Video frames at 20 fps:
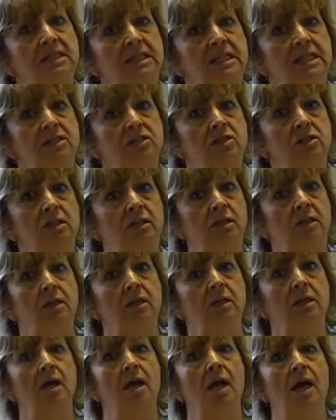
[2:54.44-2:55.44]
teaching
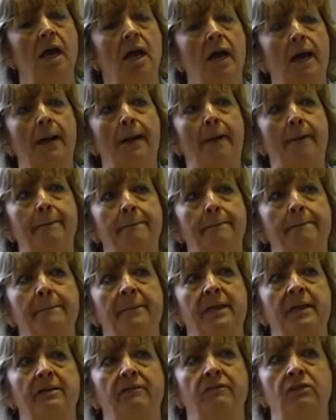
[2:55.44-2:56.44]

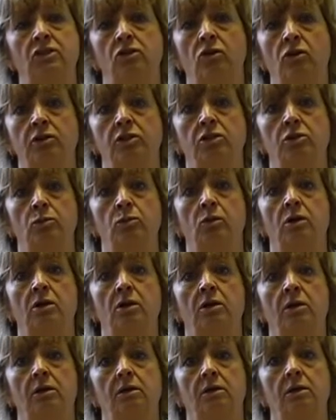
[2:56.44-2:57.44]
if it's going to
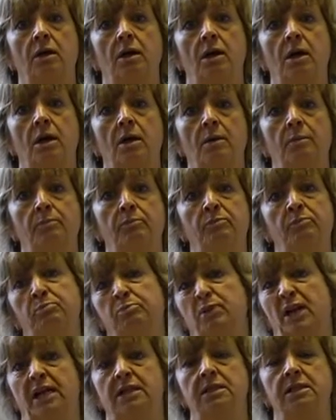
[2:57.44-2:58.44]
work
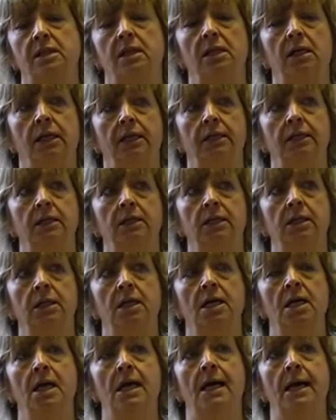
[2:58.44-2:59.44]
practically.
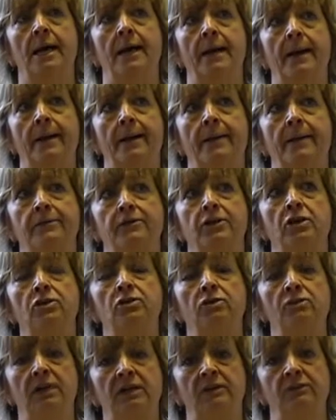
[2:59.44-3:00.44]
The
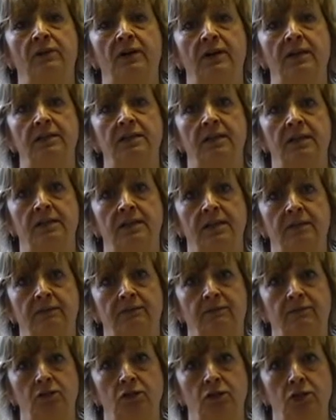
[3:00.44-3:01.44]
other advice I'd
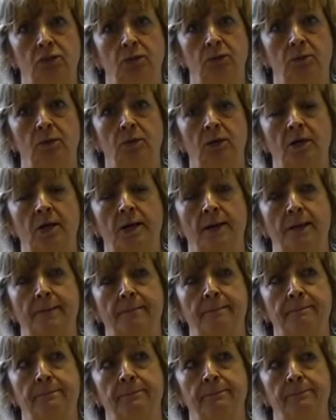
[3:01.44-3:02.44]
give to
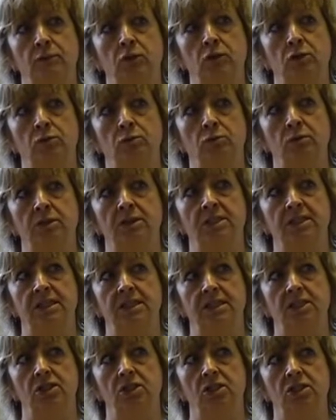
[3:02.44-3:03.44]
new
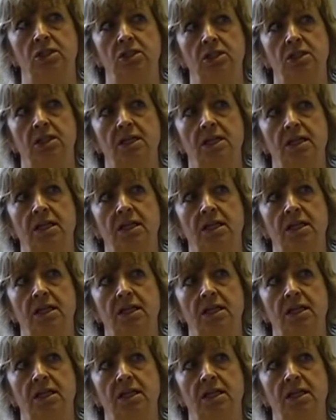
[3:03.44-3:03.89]
teachers